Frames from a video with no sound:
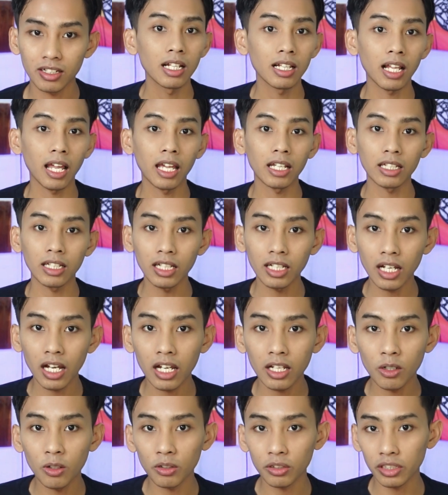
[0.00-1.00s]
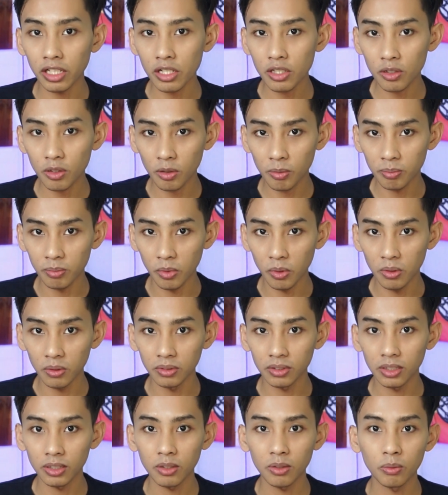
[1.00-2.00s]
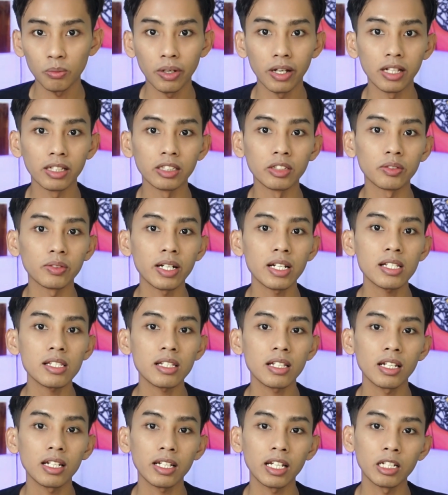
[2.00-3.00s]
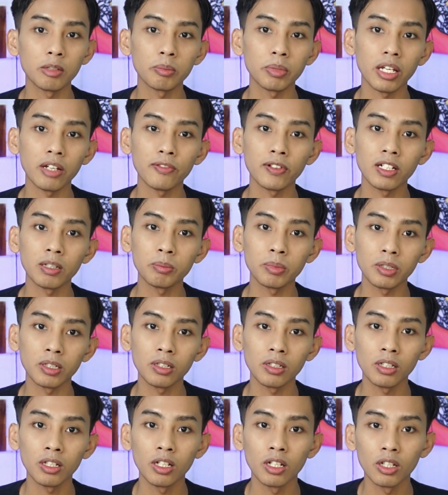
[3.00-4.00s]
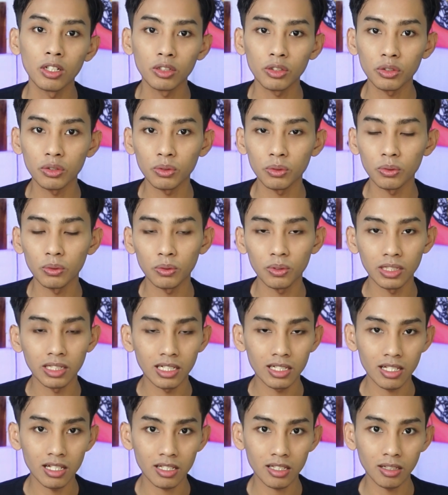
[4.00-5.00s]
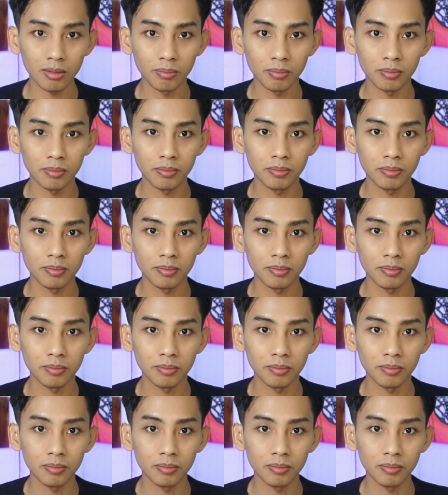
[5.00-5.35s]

like AI or desktop mode, while the rest can be available to the system.